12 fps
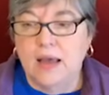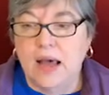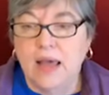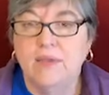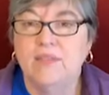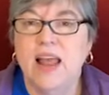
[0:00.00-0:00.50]

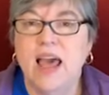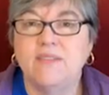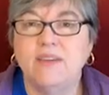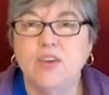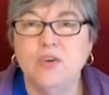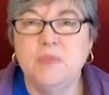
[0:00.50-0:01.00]
I even
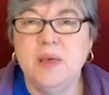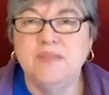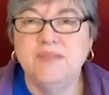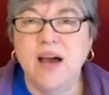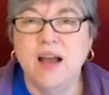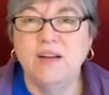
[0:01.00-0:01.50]
have a
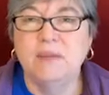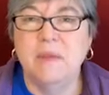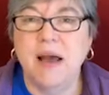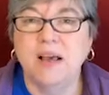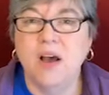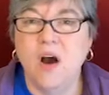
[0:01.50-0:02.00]
humidifier in
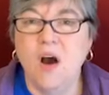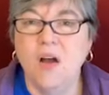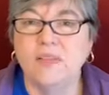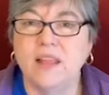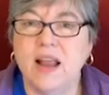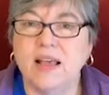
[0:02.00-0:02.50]
my
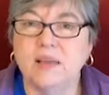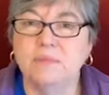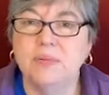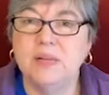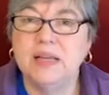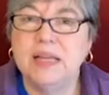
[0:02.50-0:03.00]
car that I can
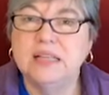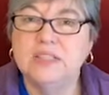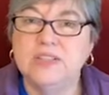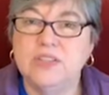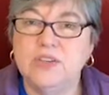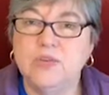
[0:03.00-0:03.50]
plug
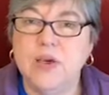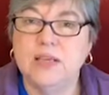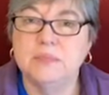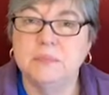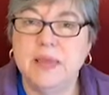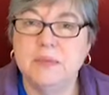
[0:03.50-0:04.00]
into the
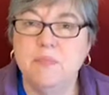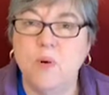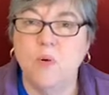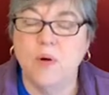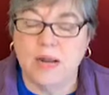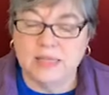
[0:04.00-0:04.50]
USB
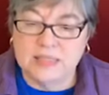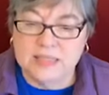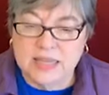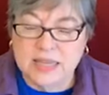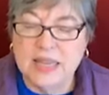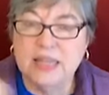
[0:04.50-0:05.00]
port and
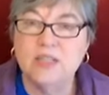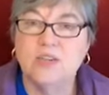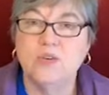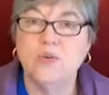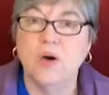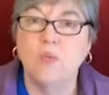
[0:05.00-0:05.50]
stick
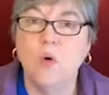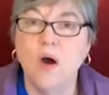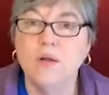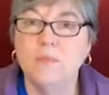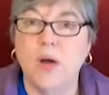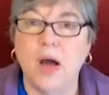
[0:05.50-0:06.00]
into a
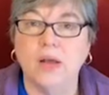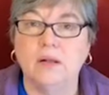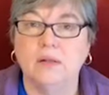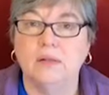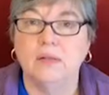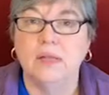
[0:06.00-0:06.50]
water
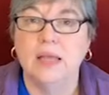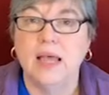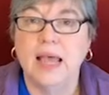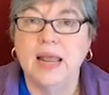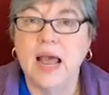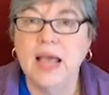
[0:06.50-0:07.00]
bottle.
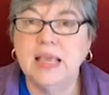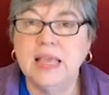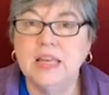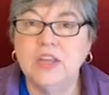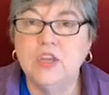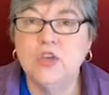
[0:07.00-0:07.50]
And I
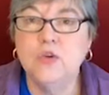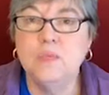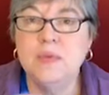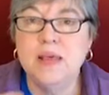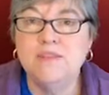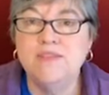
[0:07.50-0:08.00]
can
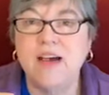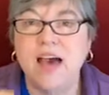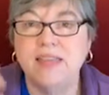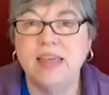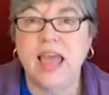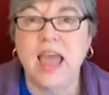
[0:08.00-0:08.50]

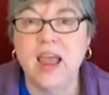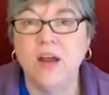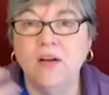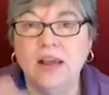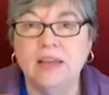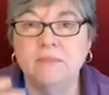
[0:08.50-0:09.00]
humidify the air
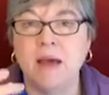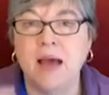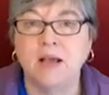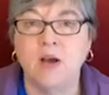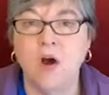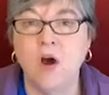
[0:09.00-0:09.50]
in my
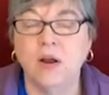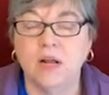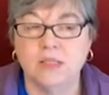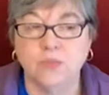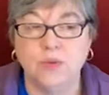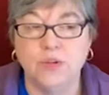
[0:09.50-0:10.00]
car
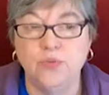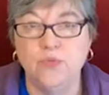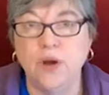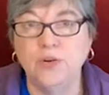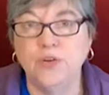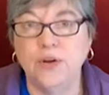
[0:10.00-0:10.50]
because when you
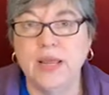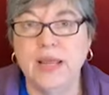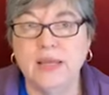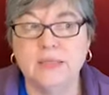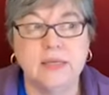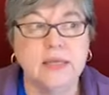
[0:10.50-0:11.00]
run your
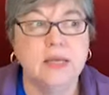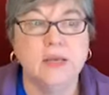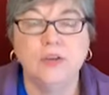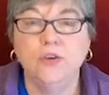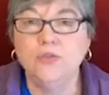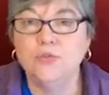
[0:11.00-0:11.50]
heat,
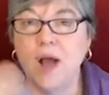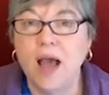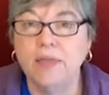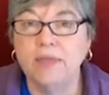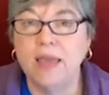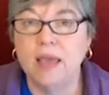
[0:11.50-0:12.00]
you
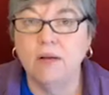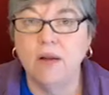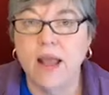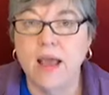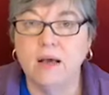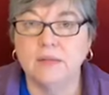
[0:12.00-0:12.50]
dry the air
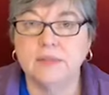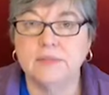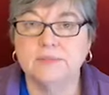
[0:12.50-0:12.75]
out.